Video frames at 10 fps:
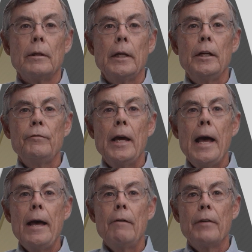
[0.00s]
And if you
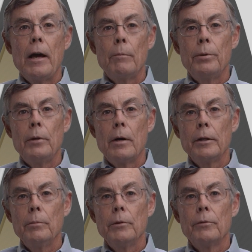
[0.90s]
have output
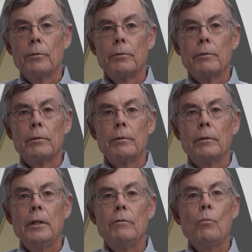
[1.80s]
arguments,
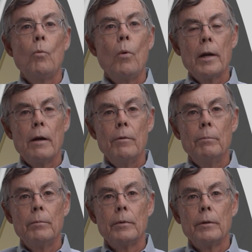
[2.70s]
even one of
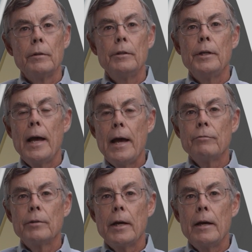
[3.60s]
them, then you
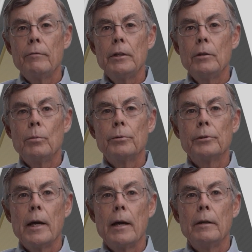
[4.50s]
have to have an equal
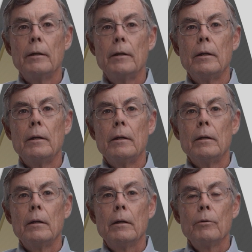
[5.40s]
sign.
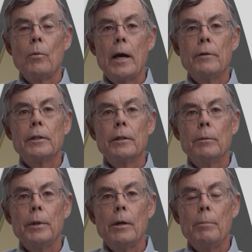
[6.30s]
Otherwise, it
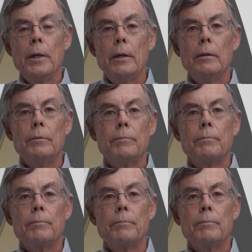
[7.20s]
can be omitted.